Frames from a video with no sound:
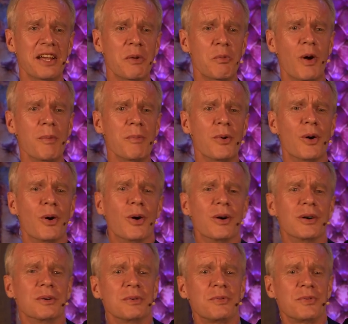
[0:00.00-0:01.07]
One
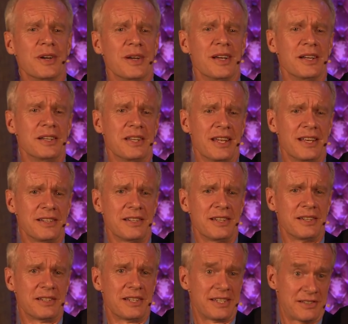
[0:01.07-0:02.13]
more for
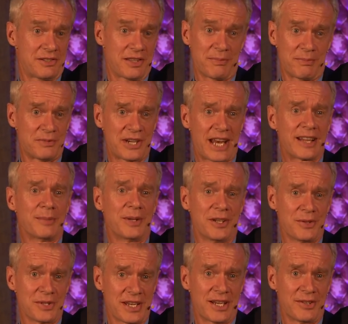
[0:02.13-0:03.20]
the gentleman
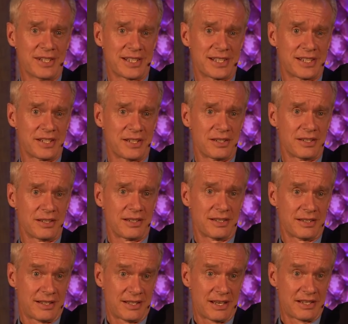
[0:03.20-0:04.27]
who's nearest
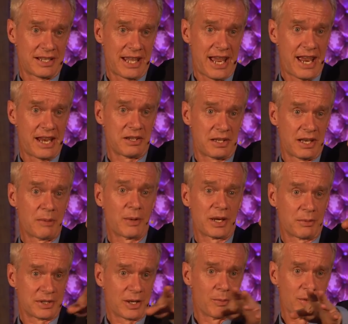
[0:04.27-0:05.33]
you there. Then
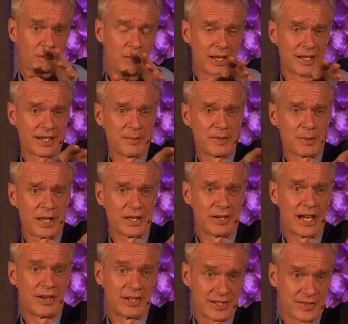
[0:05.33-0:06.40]
don't worry, we're going to come to other
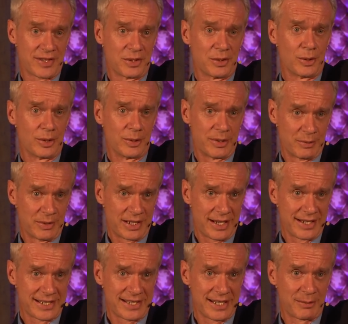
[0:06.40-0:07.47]
areas of the hall, but we're
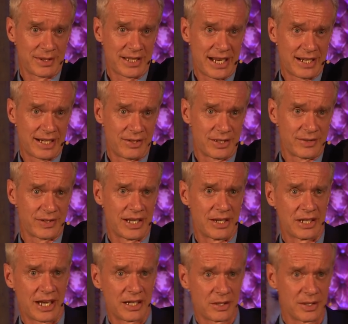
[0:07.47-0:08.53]
going to stick with that area for
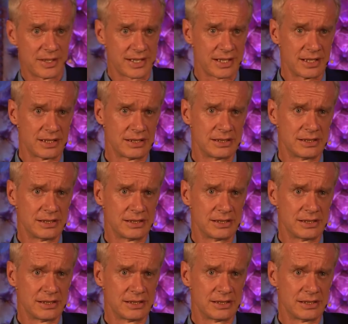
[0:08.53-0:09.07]
now. Yeah, go on, sir.